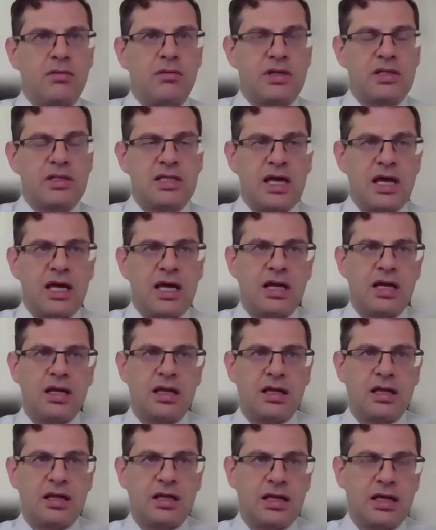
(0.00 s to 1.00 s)
would say in
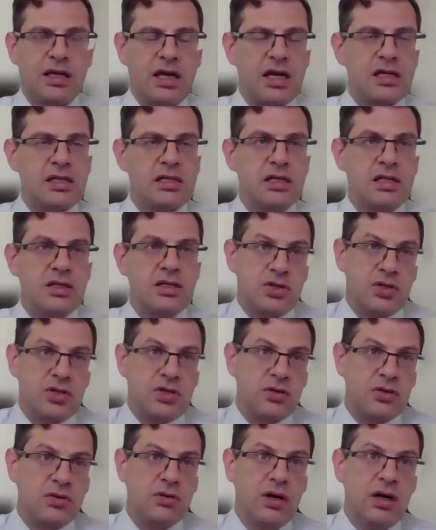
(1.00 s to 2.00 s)
litigation, and
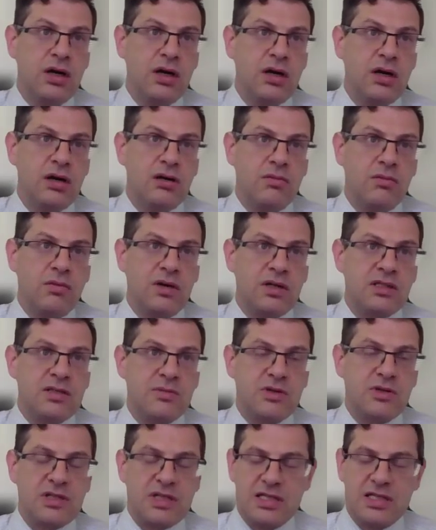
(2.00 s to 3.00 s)
two, what's the
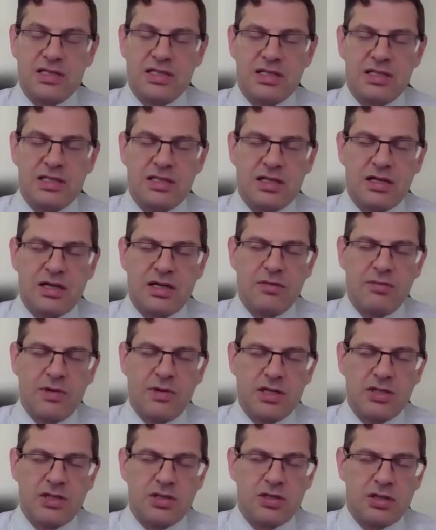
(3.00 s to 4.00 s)
most easiest to
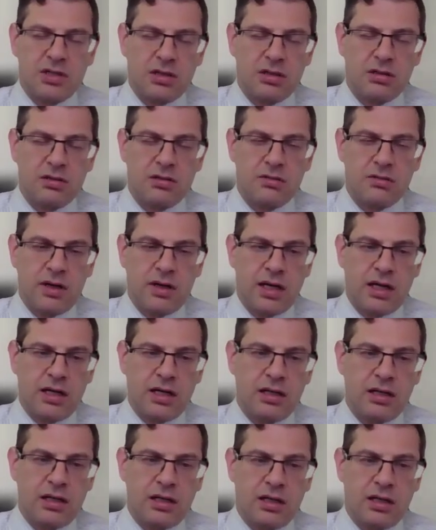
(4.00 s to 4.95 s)
administer, right?